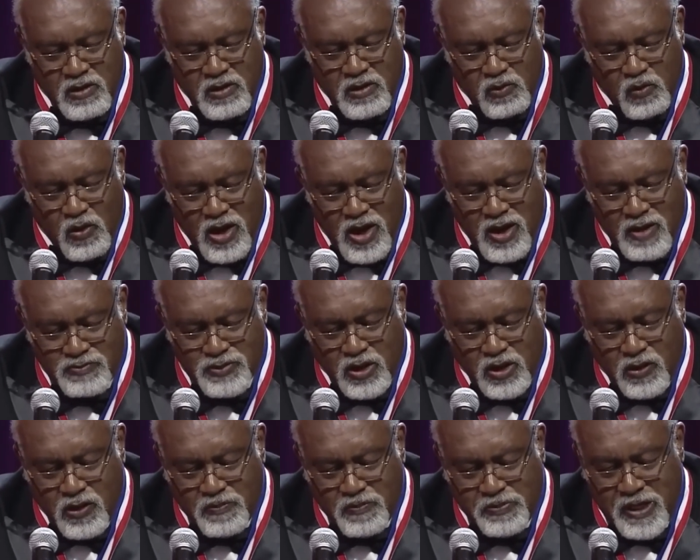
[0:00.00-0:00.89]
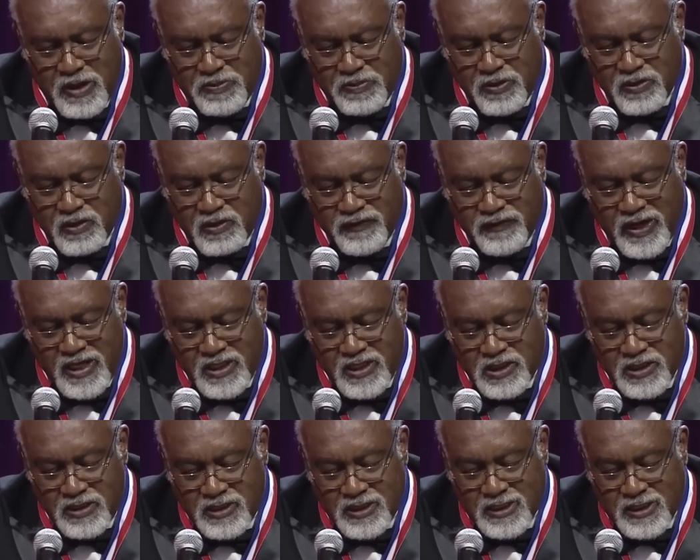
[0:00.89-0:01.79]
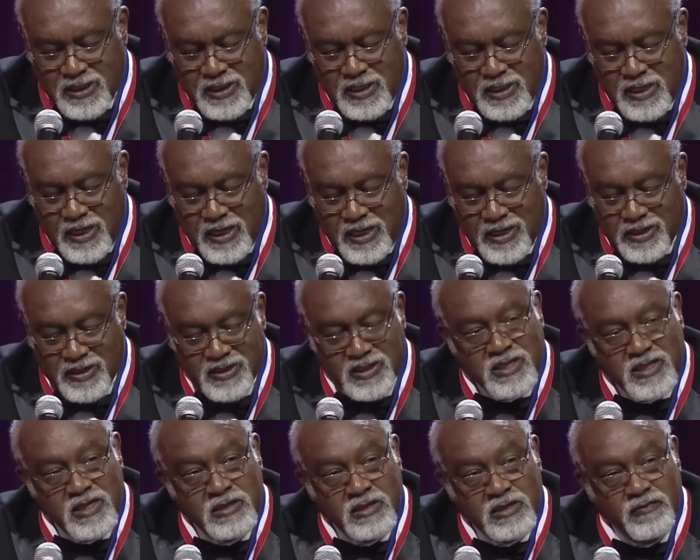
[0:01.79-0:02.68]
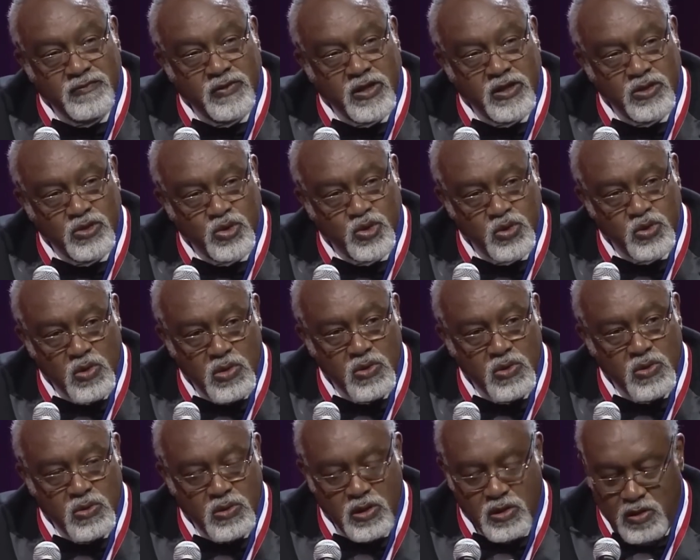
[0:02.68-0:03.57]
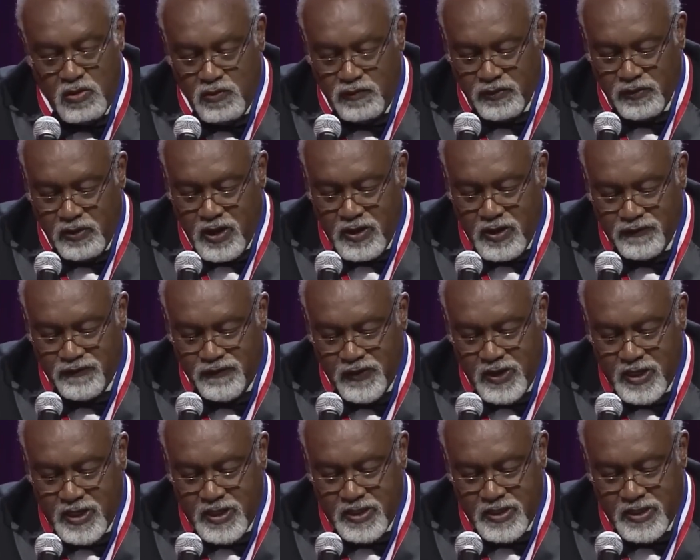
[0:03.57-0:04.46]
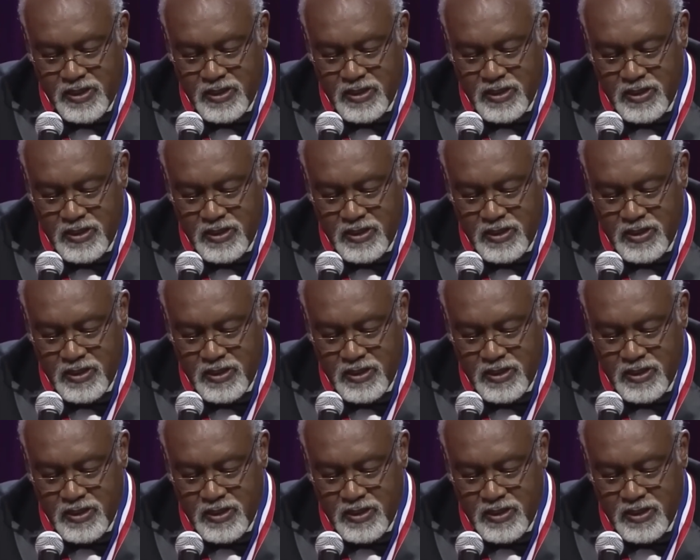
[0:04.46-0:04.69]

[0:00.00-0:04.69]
robs our people of agency and a sense of control over our fate,